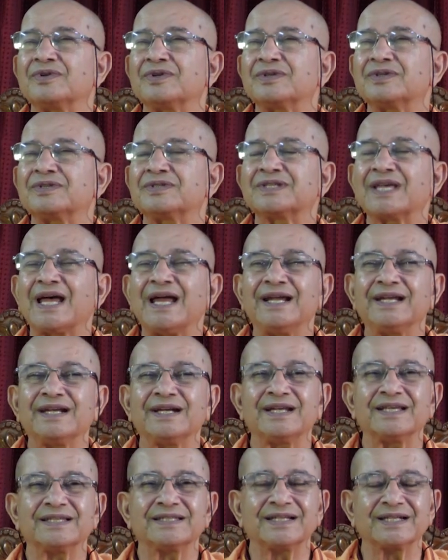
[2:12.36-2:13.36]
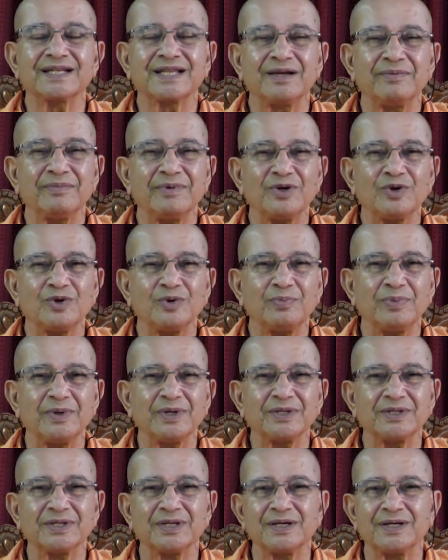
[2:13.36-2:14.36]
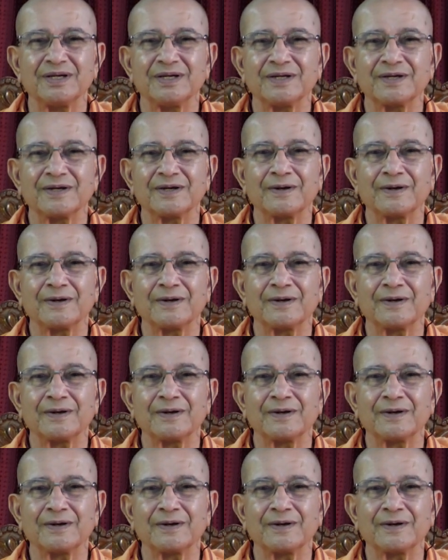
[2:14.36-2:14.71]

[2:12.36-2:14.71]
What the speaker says: Sight doesn't come into picture.